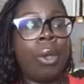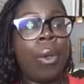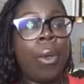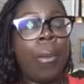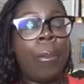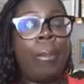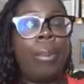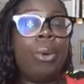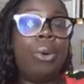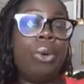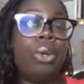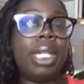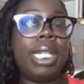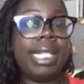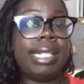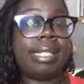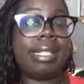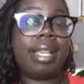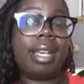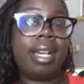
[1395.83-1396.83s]
pull and
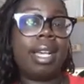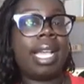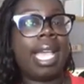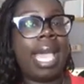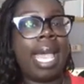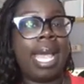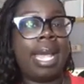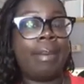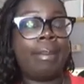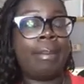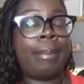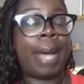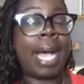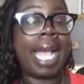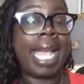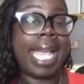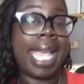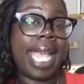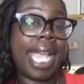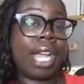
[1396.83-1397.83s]
tug at my
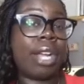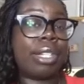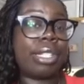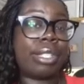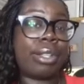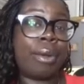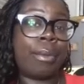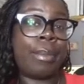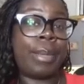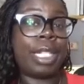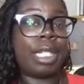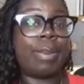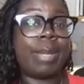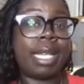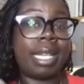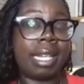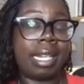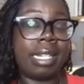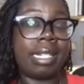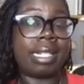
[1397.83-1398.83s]
hair so much
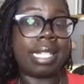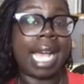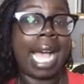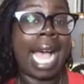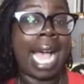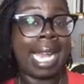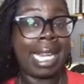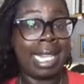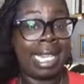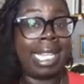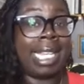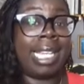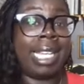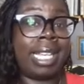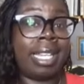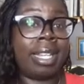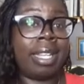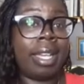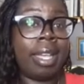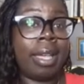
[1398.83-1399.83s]
because I
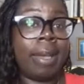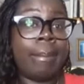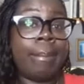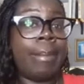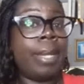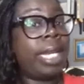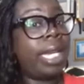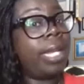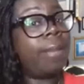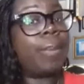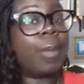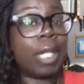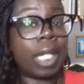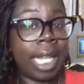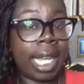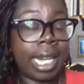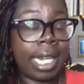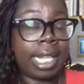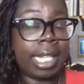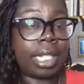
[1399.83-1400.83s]
did
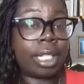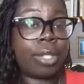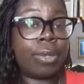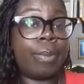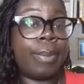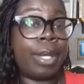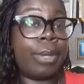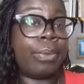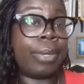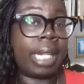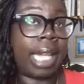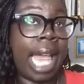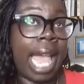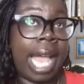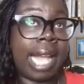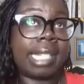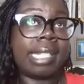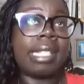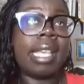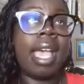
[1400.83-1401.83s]
manipulate it to be
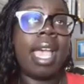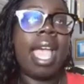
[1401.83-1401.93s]
relaxed.